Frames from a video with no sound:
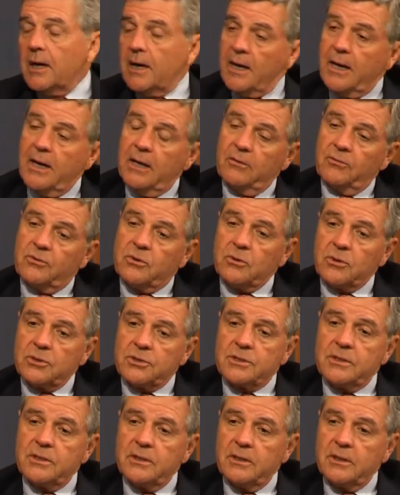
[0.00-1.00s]
and of
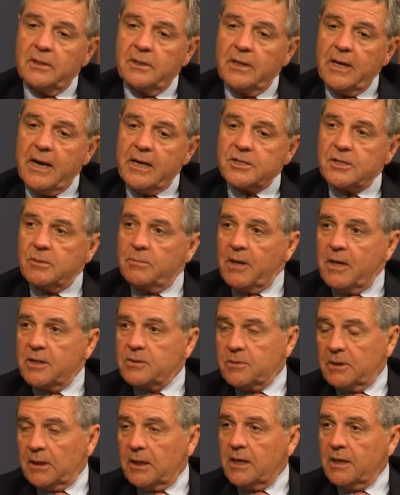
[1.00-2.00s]
course the asset
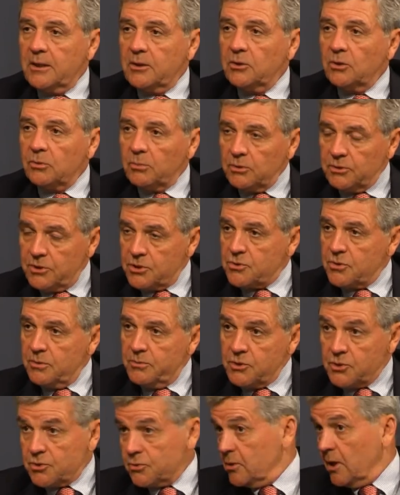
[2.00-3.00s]
management Lion Global
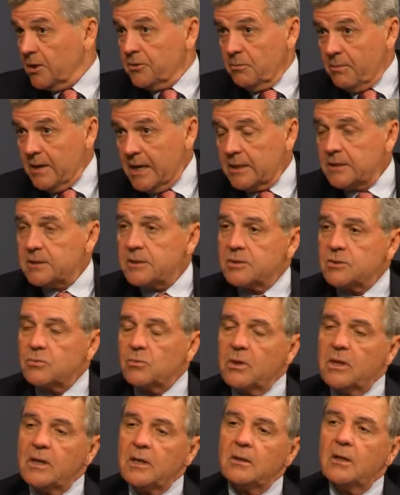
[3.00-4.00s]
distributes through other banks as
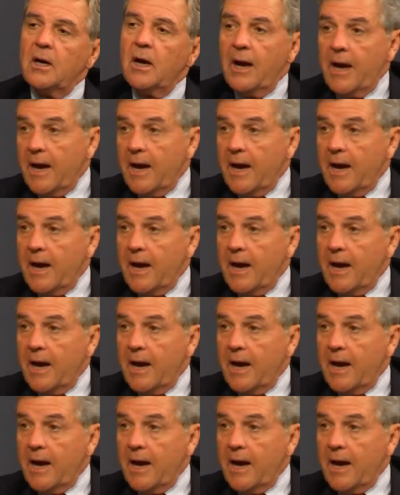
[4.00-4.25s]
well,